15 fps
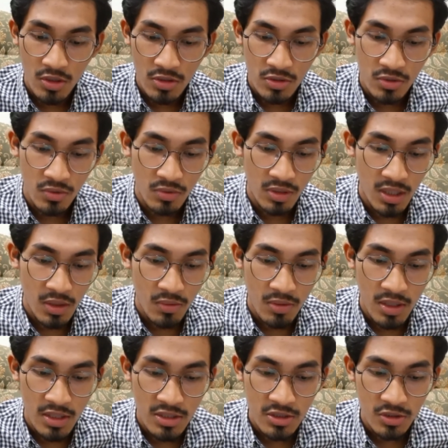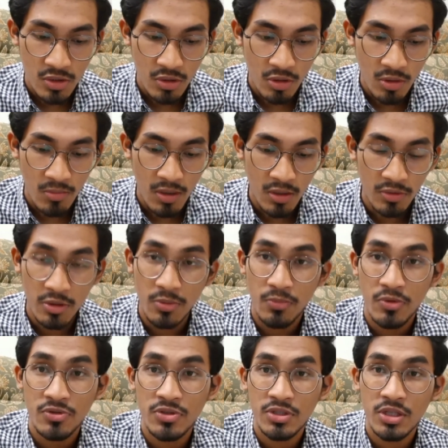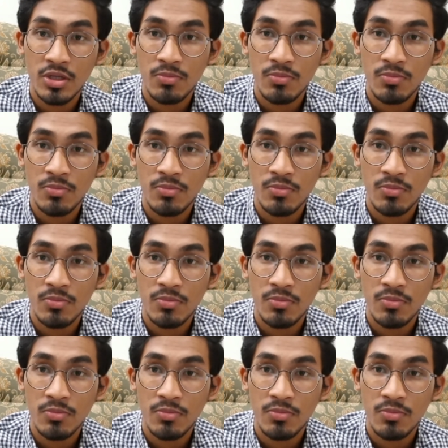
So now let's talk about the positive